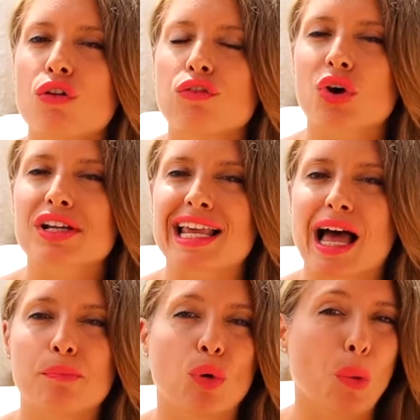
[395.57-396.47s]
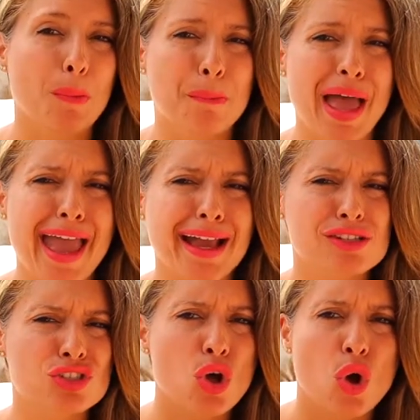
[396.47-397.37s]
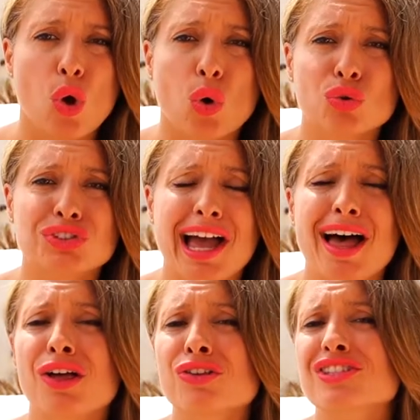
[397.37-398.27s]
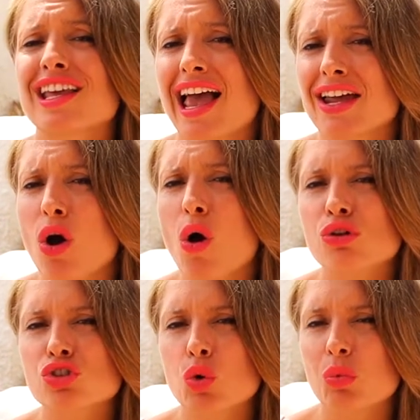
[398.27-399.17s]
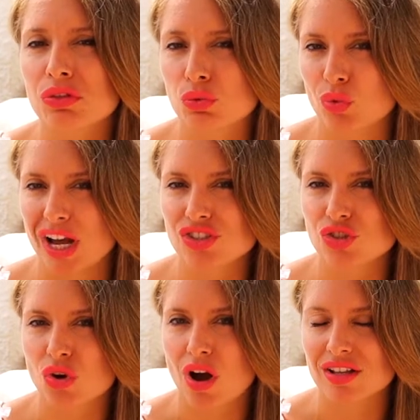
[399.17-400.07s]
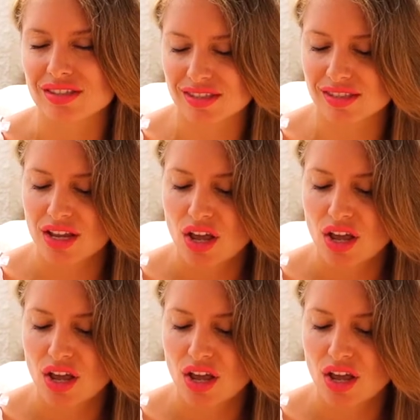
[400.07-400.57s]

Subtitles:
For example, banks, hotels, and also with restaurants.